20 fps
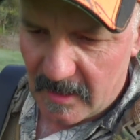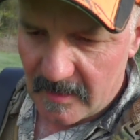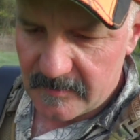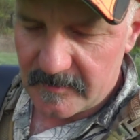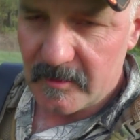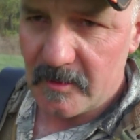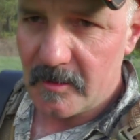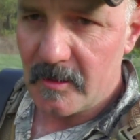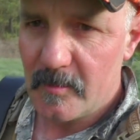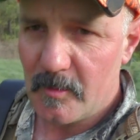
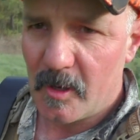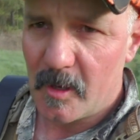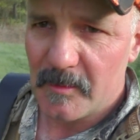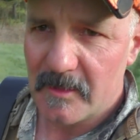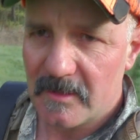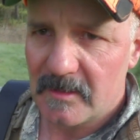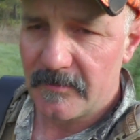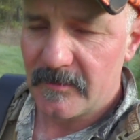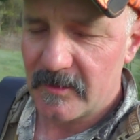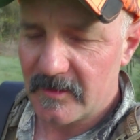afternoon might
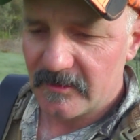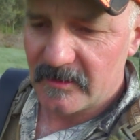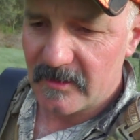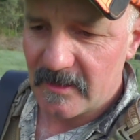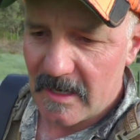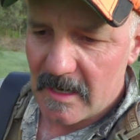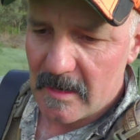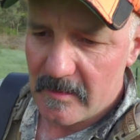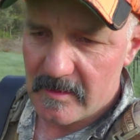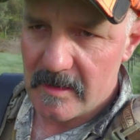be a different
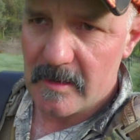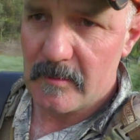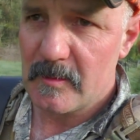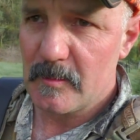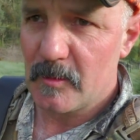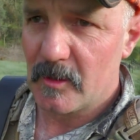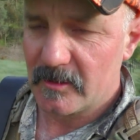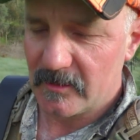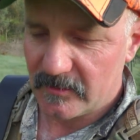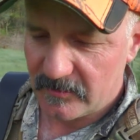scenario.
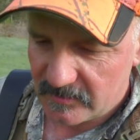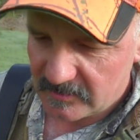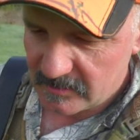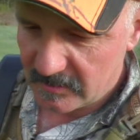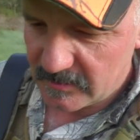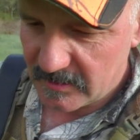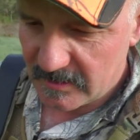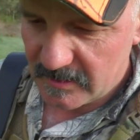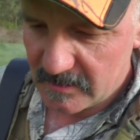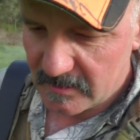We might just
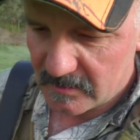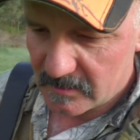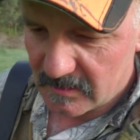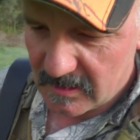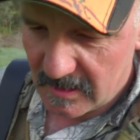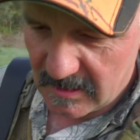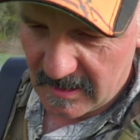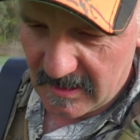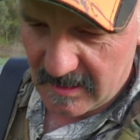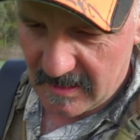sit on the
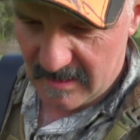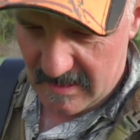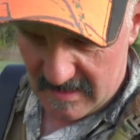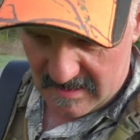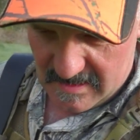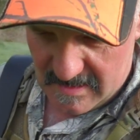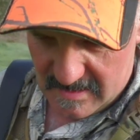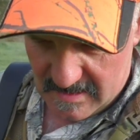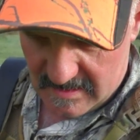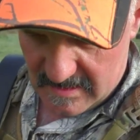hill.
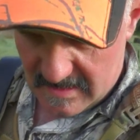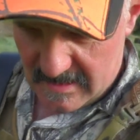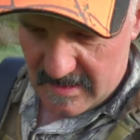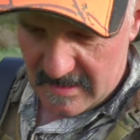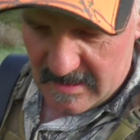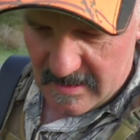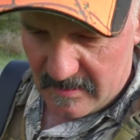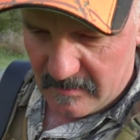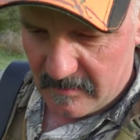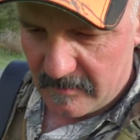
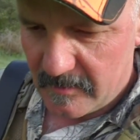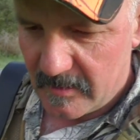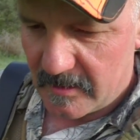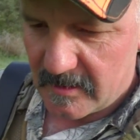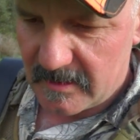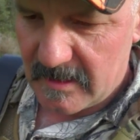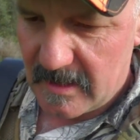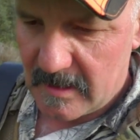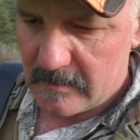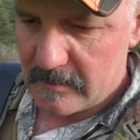We've
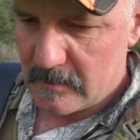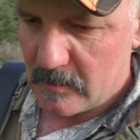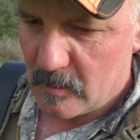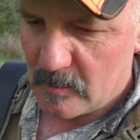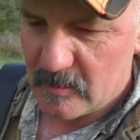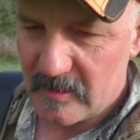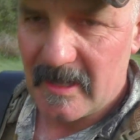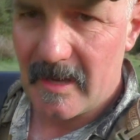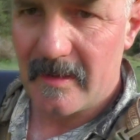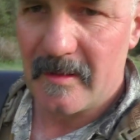got an area
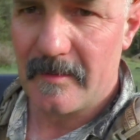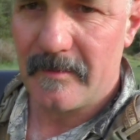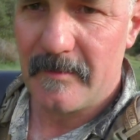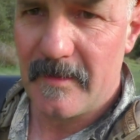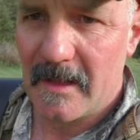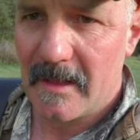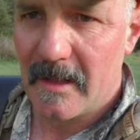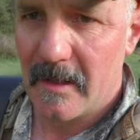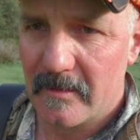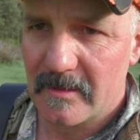where we know the
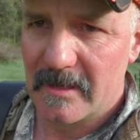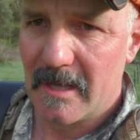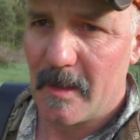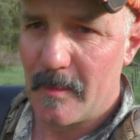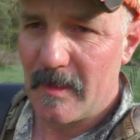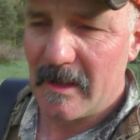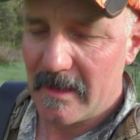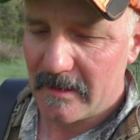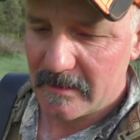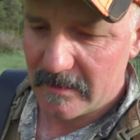fallow
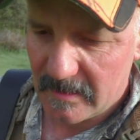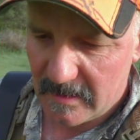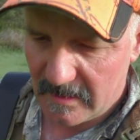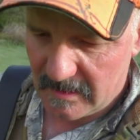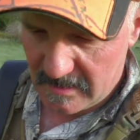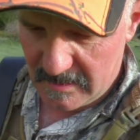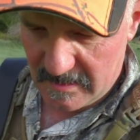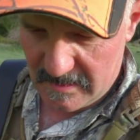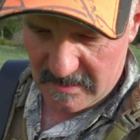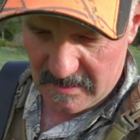come out.
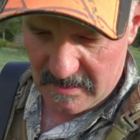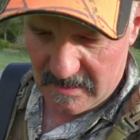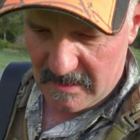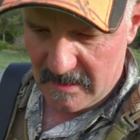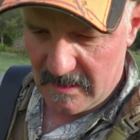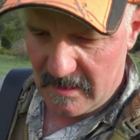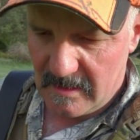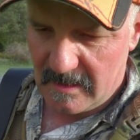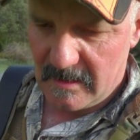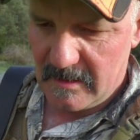
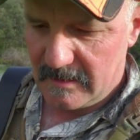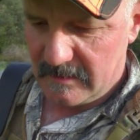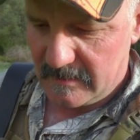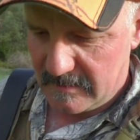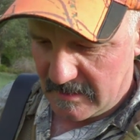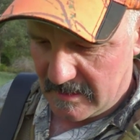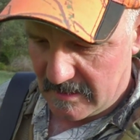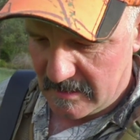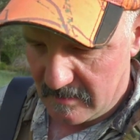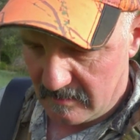
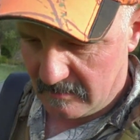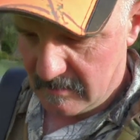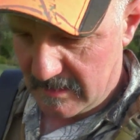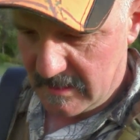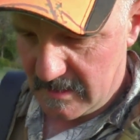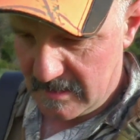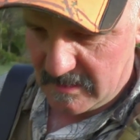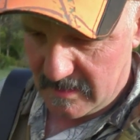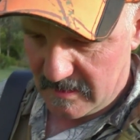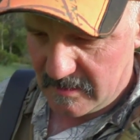So
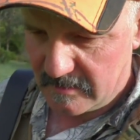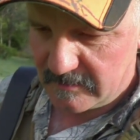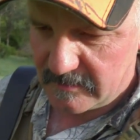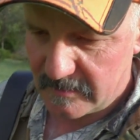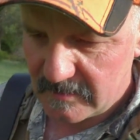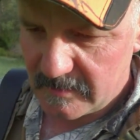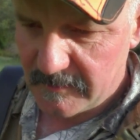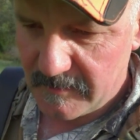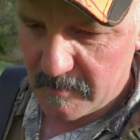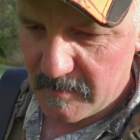uh,
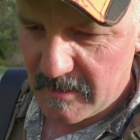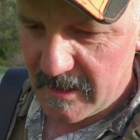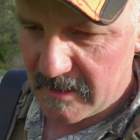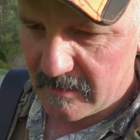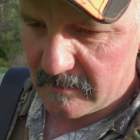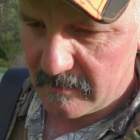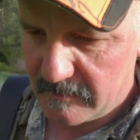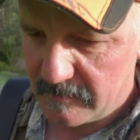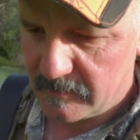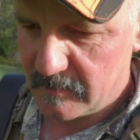it's a different
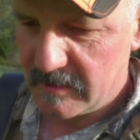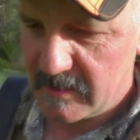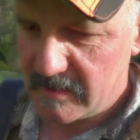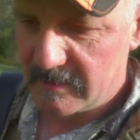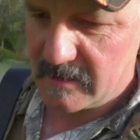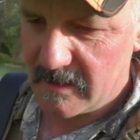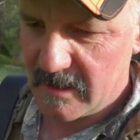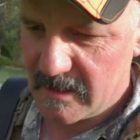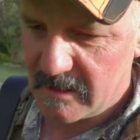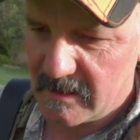matter if we
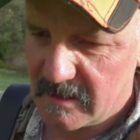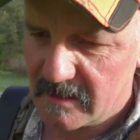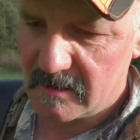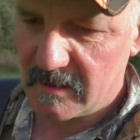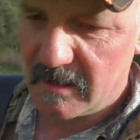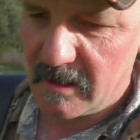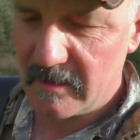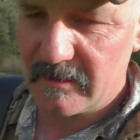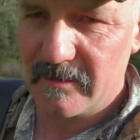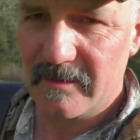can get in
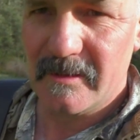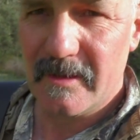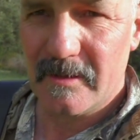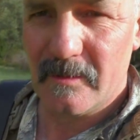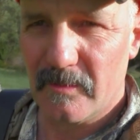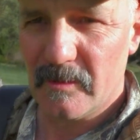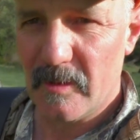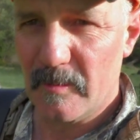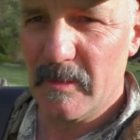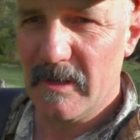close and
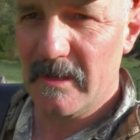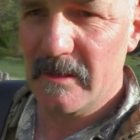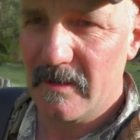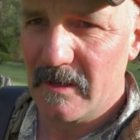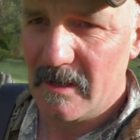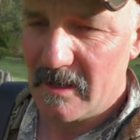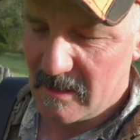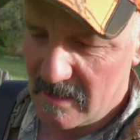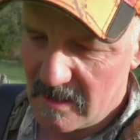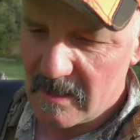get all the meat.
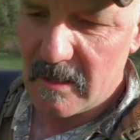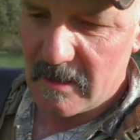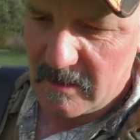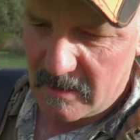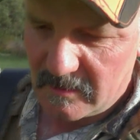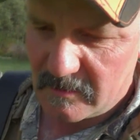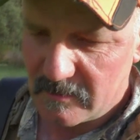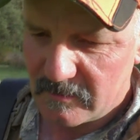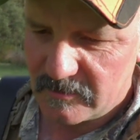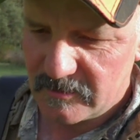
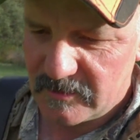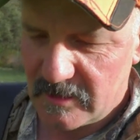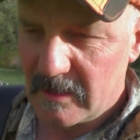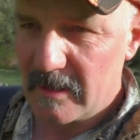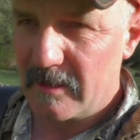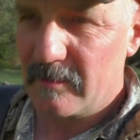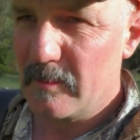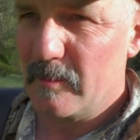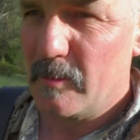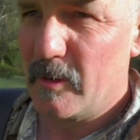Good
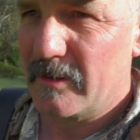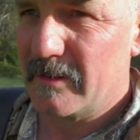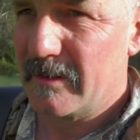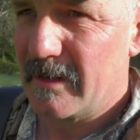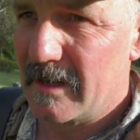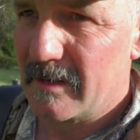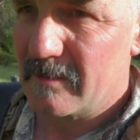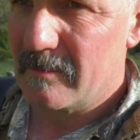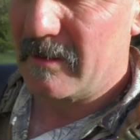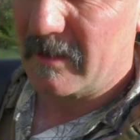chance we might
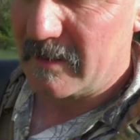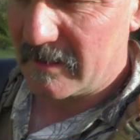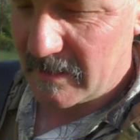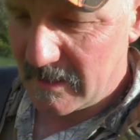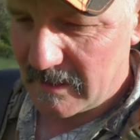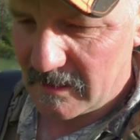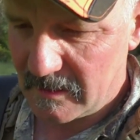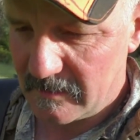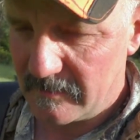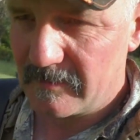take one
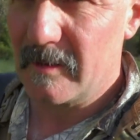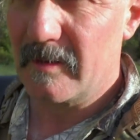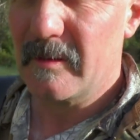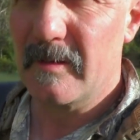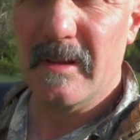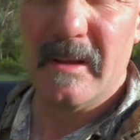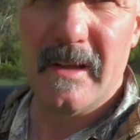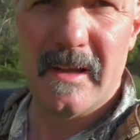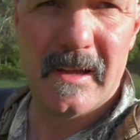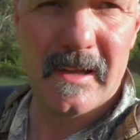down if
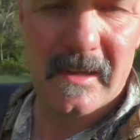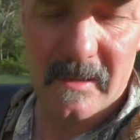it uh,